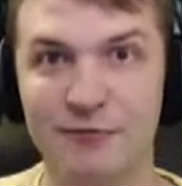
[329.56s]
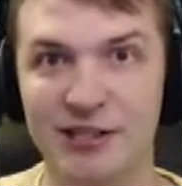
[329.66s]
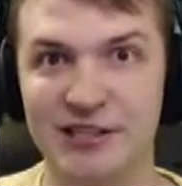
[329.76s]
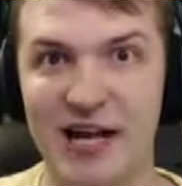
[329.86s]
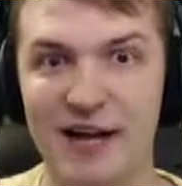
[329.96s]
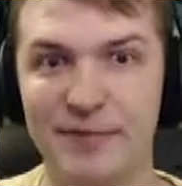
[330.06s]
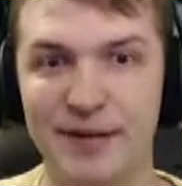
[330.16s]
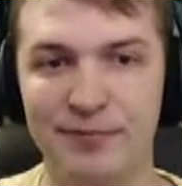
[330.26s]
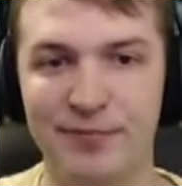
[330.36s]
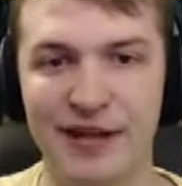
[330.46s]
I've been
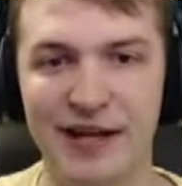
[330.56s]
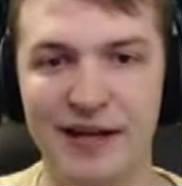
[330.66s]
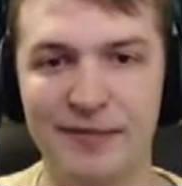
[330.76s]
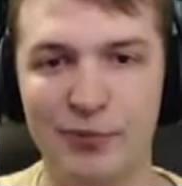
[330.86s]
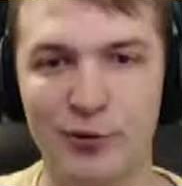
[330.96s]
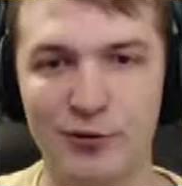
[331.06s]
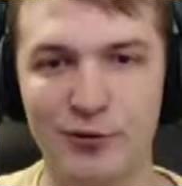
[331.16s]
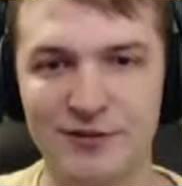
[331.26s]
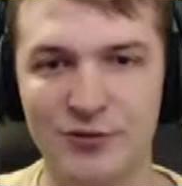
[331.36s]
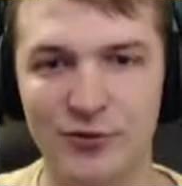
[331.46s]
playing Portal
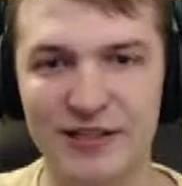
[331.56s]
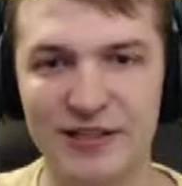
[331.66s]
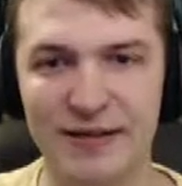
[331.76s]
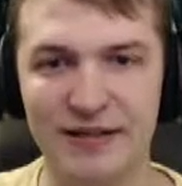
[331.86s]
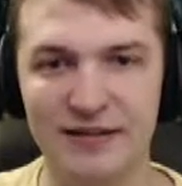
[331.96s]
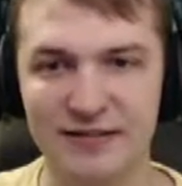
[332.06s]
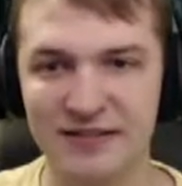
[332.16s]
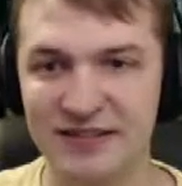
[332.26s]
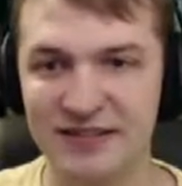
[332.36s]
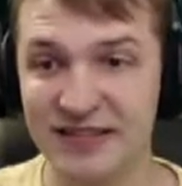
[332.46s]
Stories Mel.
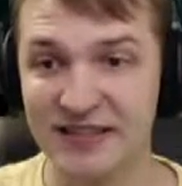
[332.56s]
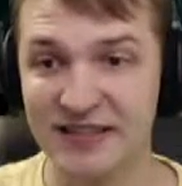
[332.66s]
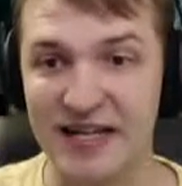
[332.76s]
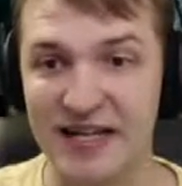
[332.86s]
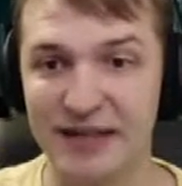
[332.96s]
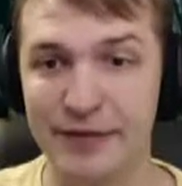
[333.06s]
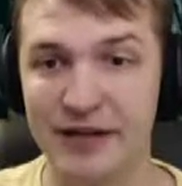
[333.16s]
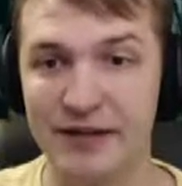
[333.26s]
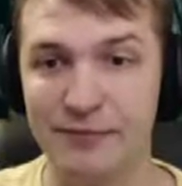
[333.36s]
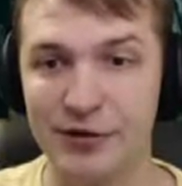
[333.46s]
Sadly, my
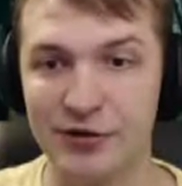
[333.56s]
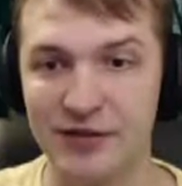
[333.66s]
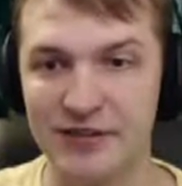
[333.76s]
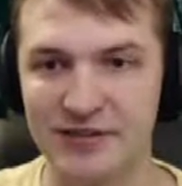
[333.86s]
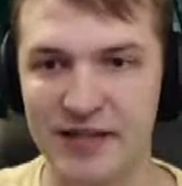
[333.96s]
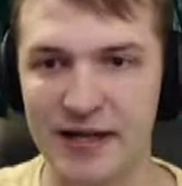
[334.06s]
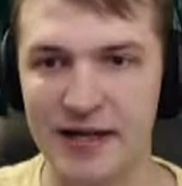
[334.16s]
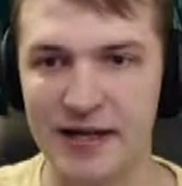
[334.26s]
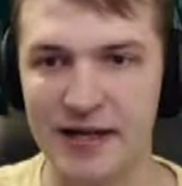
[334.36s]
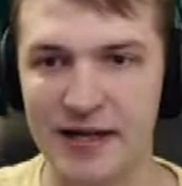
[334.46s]
computer is not
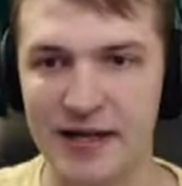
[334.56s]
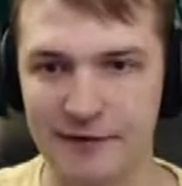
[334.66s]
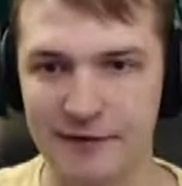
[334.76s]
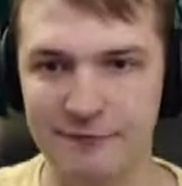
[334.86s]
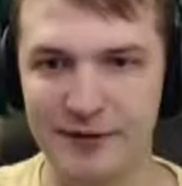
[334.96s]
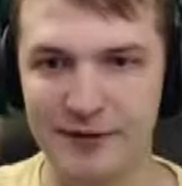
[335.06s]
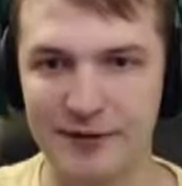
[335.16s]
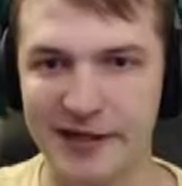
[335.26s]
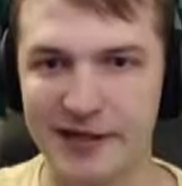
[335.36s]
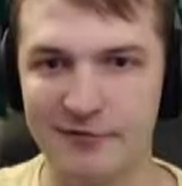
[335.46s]
buff enough to play it
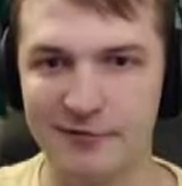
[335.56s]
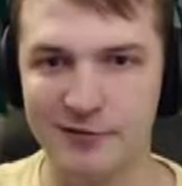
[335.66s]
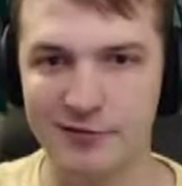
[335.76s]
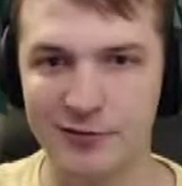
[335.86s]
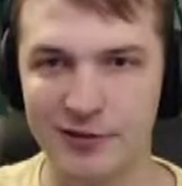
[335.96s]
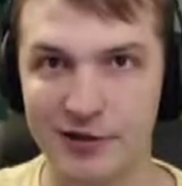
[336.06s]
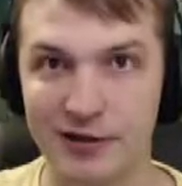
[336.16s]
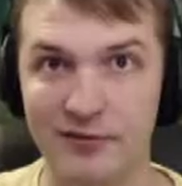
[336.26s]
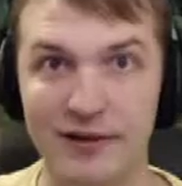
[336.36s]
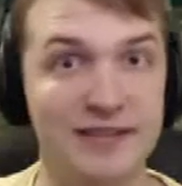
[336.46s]
and record,
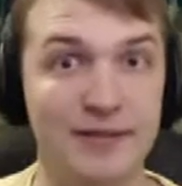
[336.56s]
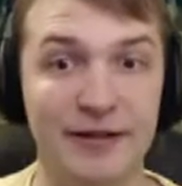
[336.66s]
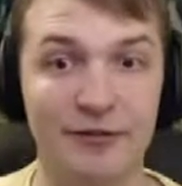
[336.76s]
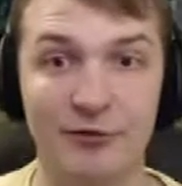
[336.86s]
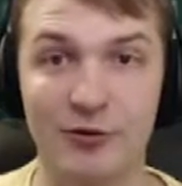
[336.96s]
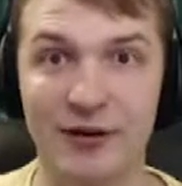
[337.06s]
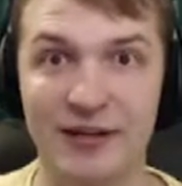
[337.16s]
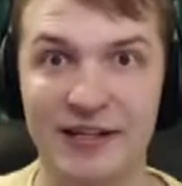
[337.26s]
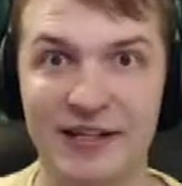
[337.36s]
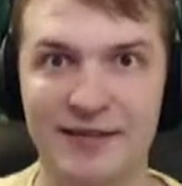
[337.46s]
otherwise I'd be recording it
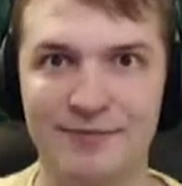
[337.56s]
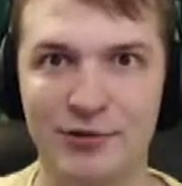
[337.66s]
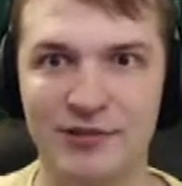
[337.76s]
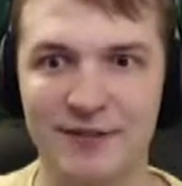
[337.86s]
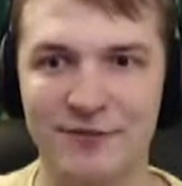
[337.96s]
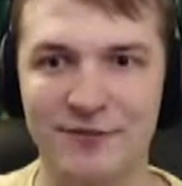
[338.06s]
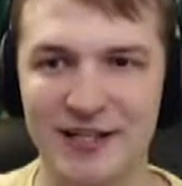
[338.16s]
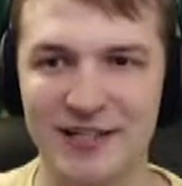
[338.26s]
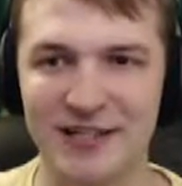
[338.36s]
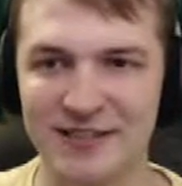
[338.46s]
and posting it for you guys
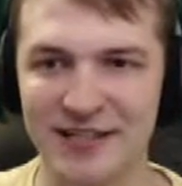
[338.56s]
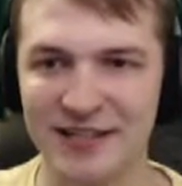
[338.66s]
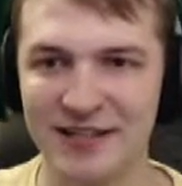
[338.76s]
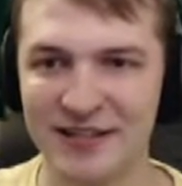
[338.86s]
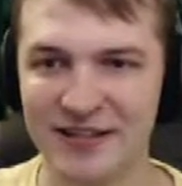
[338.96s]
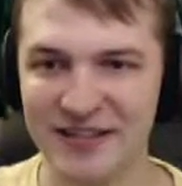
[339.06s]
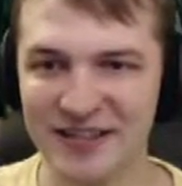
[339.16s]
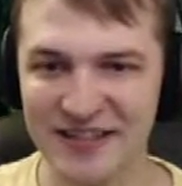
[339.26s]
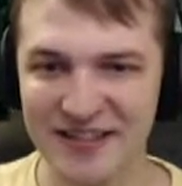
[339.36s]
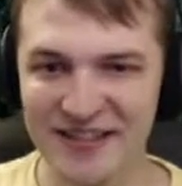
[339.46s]
to see.
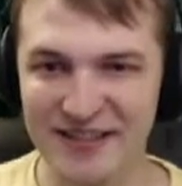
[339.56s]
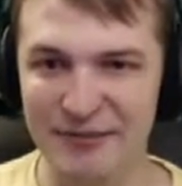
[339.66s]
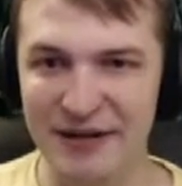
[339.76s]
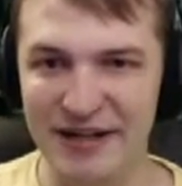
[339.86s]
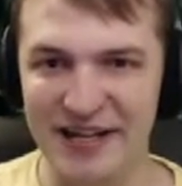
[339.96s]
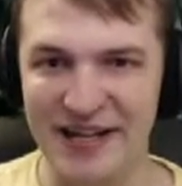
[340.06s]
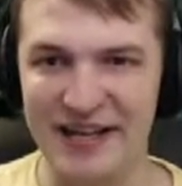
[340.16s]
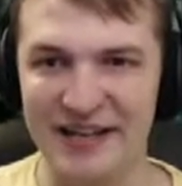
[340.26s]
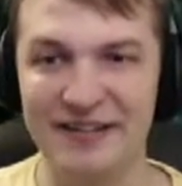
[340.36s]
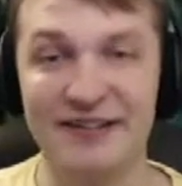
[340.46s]
But hey,
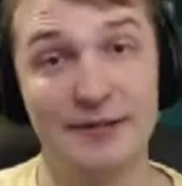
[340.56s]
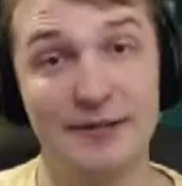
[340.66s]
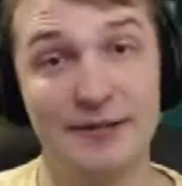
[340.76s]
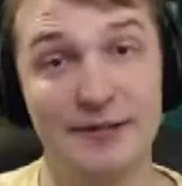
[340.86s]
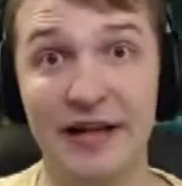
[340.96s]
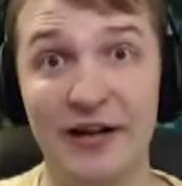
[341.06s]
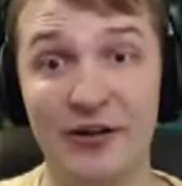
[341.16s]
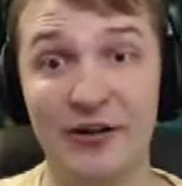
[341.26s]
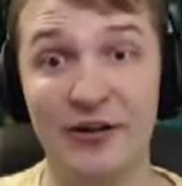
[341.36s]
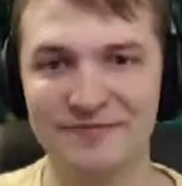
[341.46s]
maybe later.
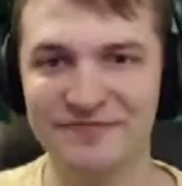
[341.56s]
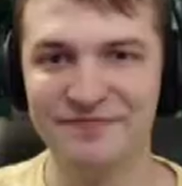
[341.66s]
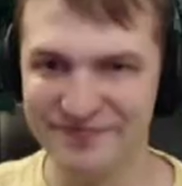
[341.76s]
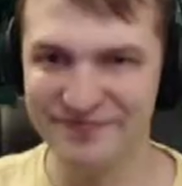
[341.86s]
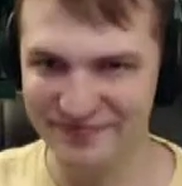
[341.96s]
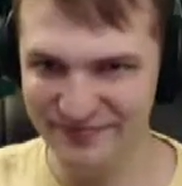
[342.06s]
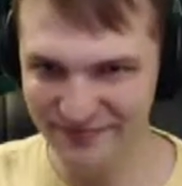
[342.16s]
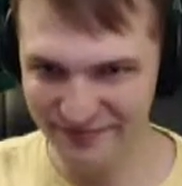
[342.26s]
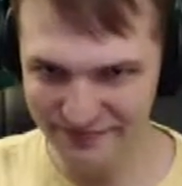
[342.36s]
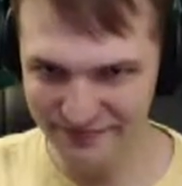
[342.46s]

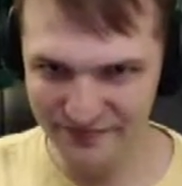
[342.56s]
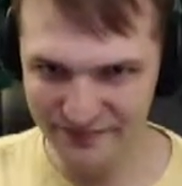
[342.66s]
Alright,